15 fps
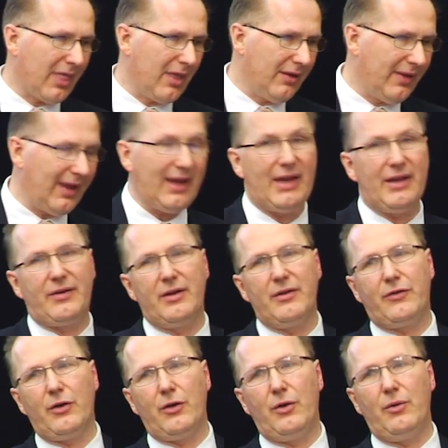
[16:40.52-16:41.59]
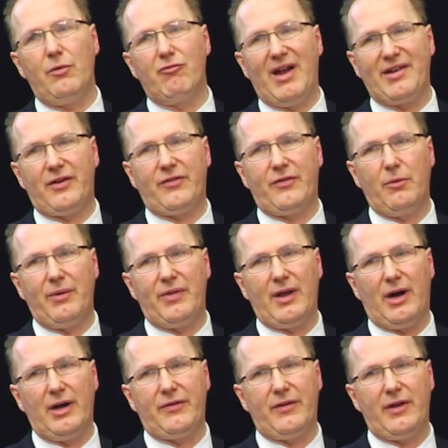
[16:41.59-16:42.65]
need to register with the
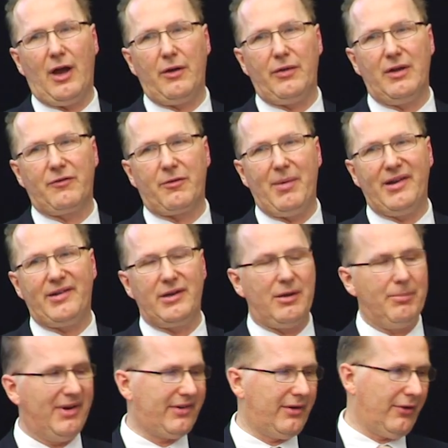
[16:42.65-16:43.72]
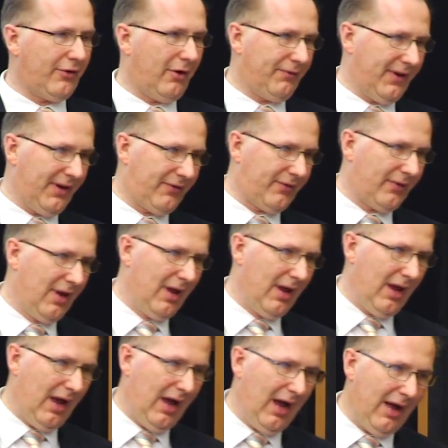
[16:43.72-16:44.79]
ICO, the Information Commissioner's Office,
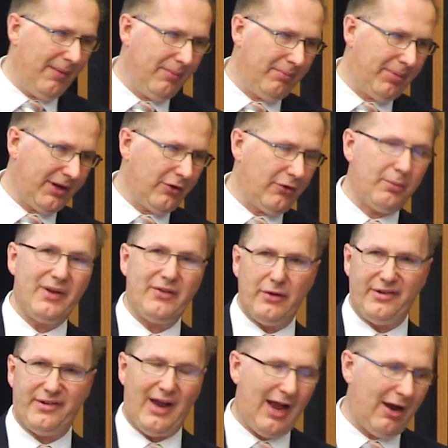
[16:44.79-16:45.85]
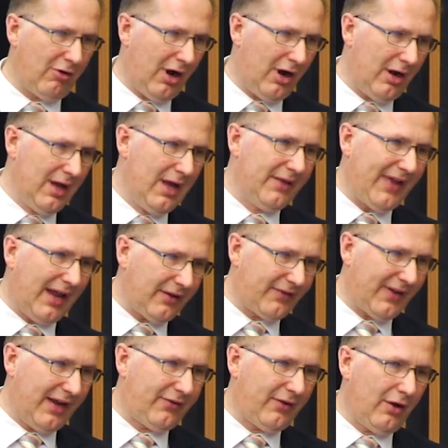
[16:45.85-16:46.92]
because we do share our tenants'
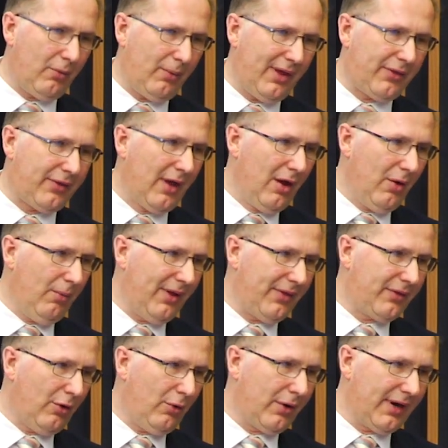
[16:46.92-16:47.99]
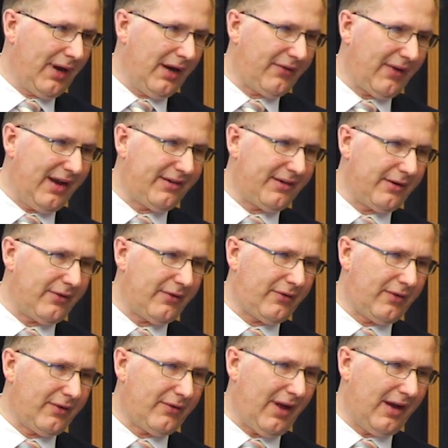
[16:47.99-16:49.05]
data with
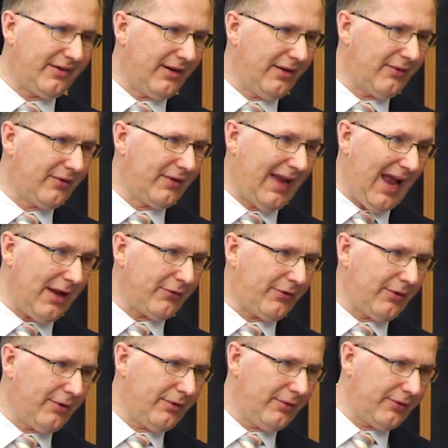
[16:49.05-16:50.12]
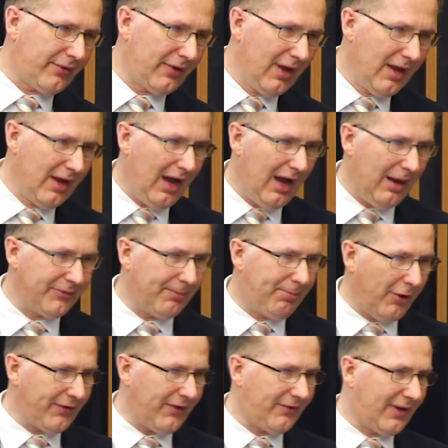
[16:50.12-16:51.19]
organisations such as councils,
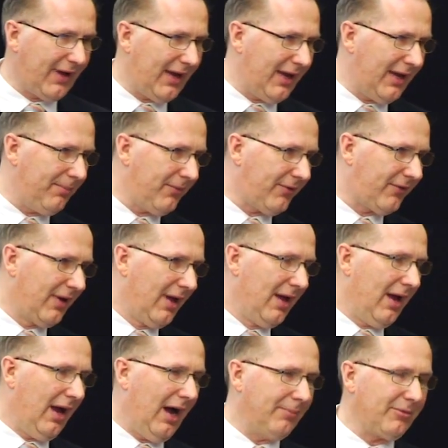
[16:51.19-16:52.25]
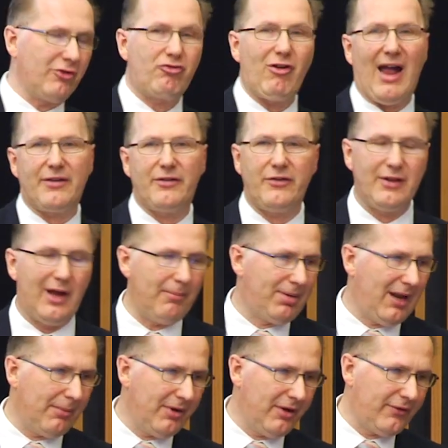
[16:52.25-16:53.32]
deposit schemes, contractors like
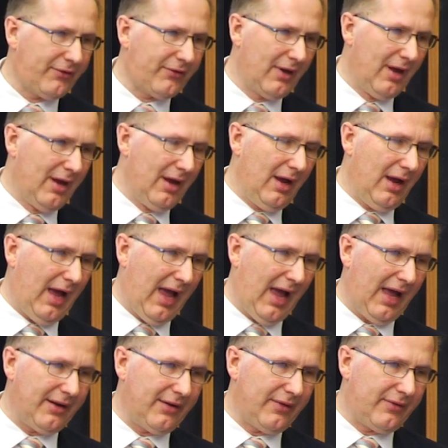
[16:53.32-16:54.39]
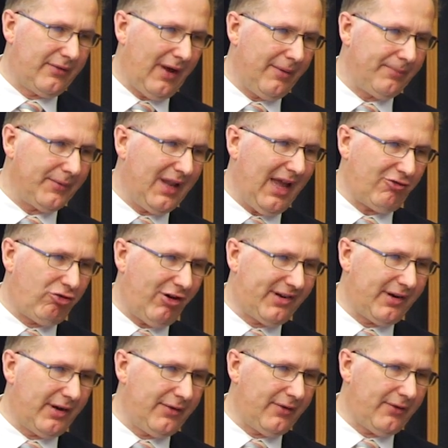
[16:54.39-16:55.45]
plumbers and
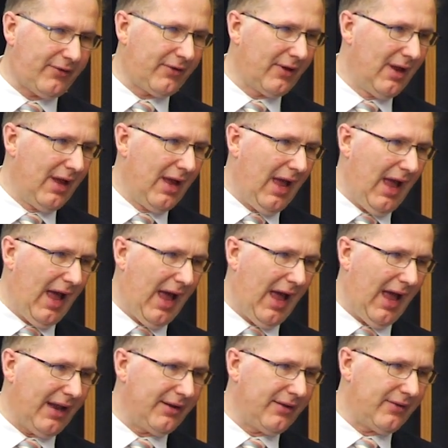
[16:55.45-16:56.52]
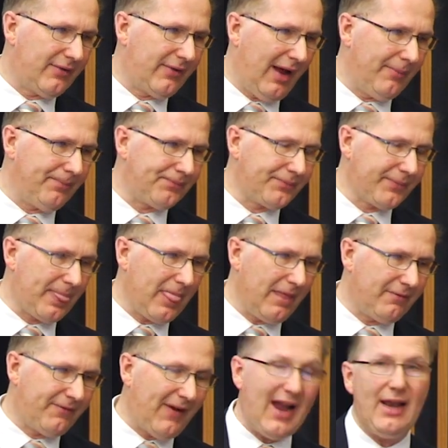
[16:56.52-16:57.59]
electricians, and
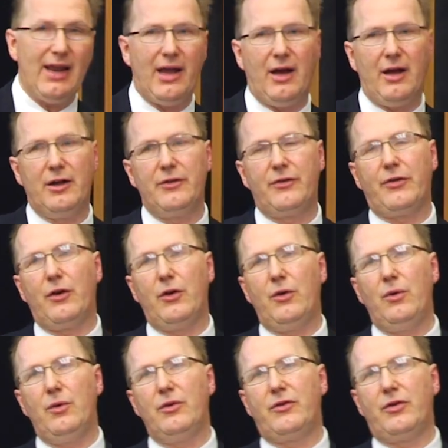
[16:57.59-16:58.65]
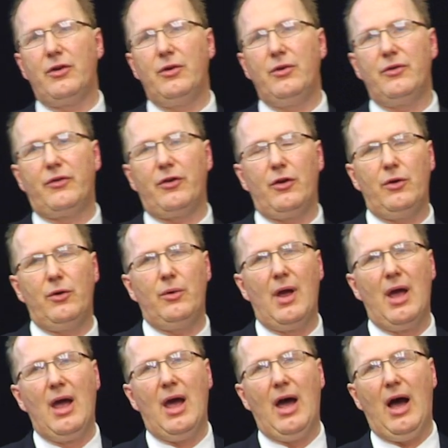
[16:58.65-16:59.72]
failure to
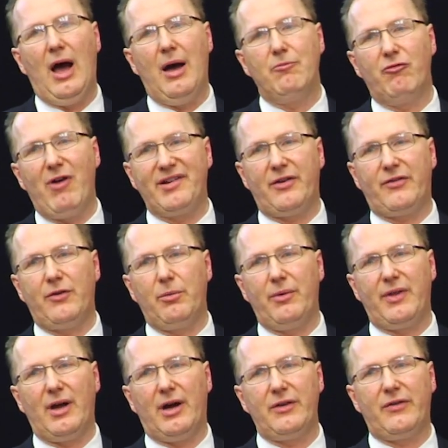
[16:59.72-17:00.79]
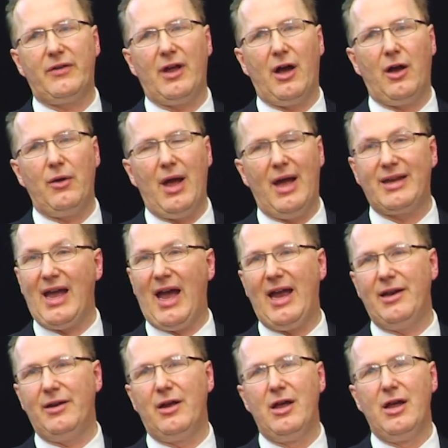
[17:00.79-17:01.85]
register with the ICO,
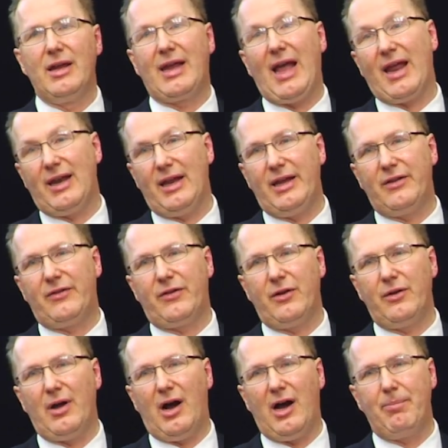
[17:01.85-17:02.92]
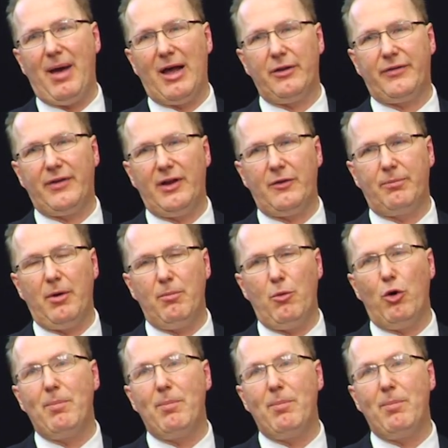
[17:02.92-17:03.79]
again, can lead to high penalties. But more